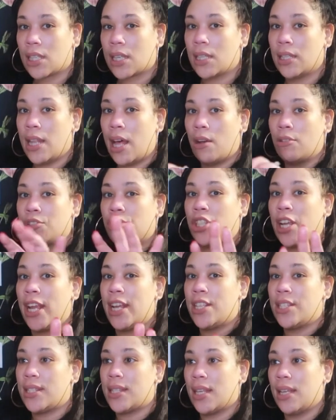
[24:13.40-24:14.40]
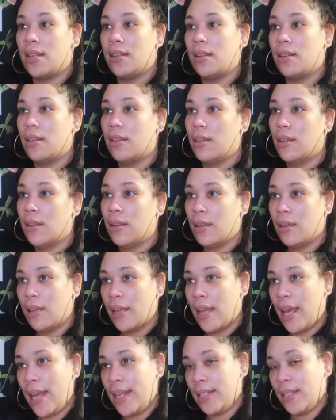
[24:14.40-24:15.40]
clout chasing,
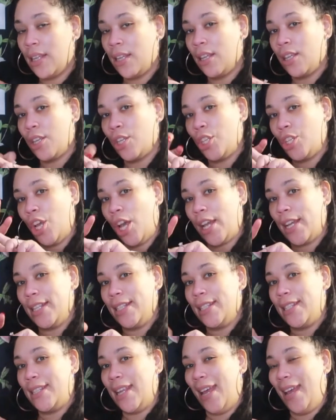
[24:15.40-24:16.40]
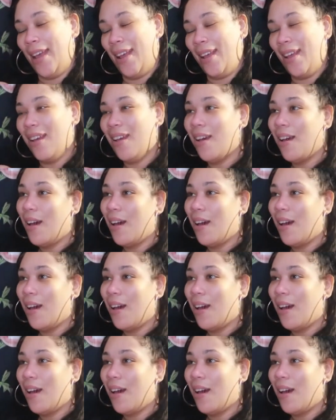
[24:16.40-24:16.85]
as the youngins say,